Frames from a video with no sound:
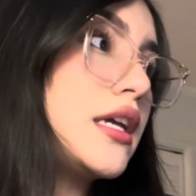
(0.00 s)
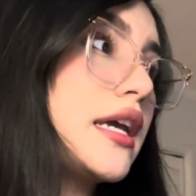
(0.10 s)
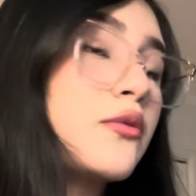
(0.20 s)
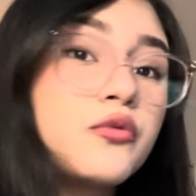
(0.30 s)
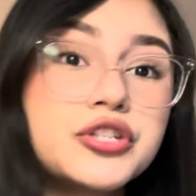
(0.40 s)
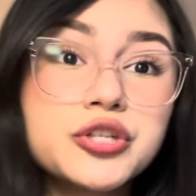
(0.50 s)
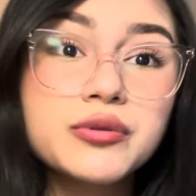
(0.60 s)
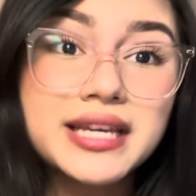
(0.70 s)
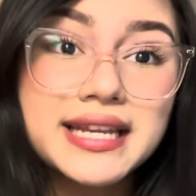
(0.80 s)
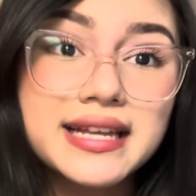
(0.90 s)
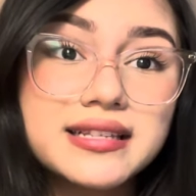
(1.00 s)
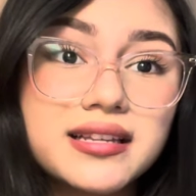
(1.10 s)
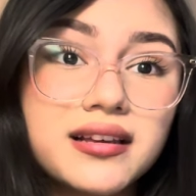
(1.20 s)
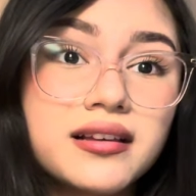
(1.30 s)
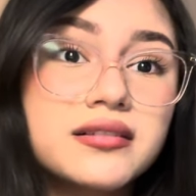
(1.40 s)
And would you eat it
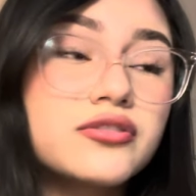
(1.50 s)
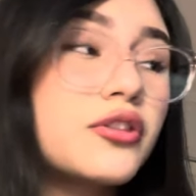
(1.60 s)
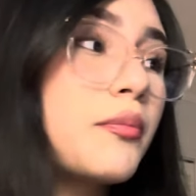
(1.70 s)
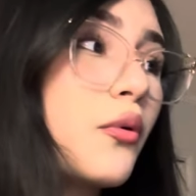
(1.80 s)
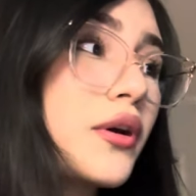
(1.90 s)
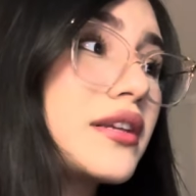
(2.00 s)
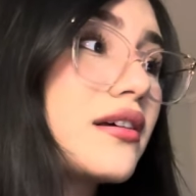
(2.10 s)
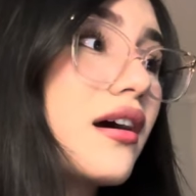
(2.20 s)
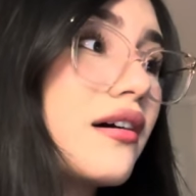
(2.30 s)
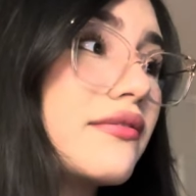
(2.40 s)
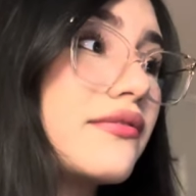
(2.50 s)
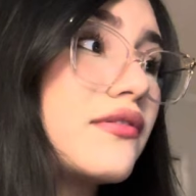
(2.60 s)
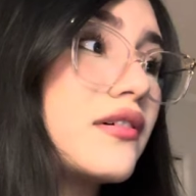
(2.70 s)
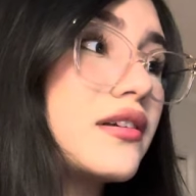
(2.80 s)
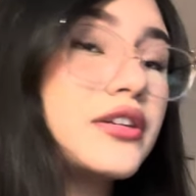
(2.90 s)
to the point of
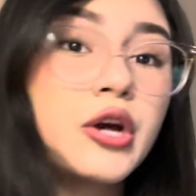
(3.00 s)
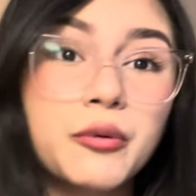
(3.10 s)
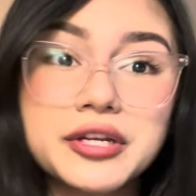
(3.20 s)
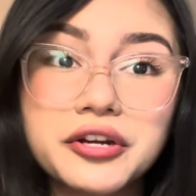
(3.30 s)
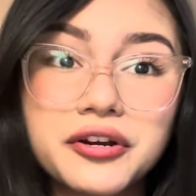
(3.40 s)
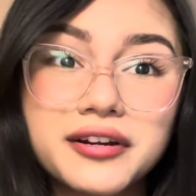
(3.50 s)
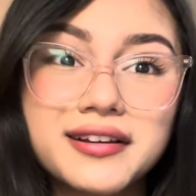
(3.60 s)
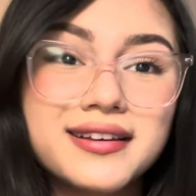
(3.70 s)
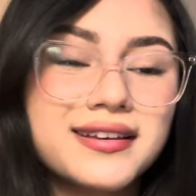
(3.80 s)
no return?